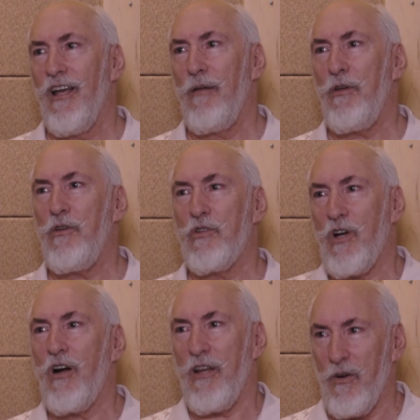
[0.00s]
you
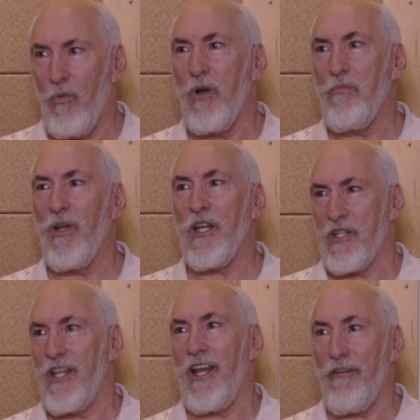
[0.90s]
start in one
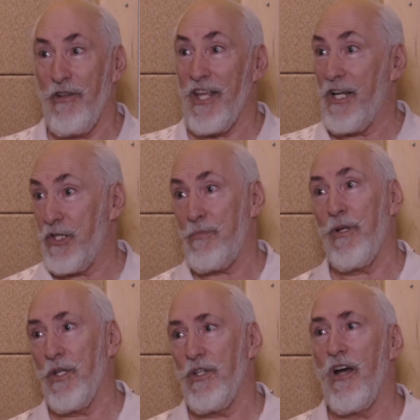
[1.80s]
place and then everything else
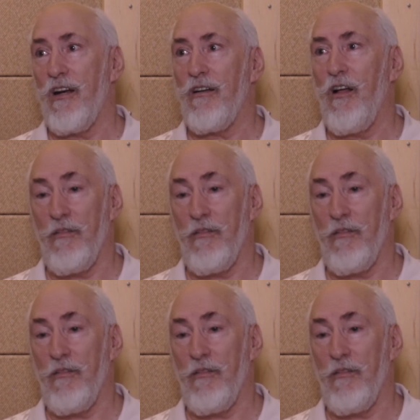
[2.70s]
builds on it.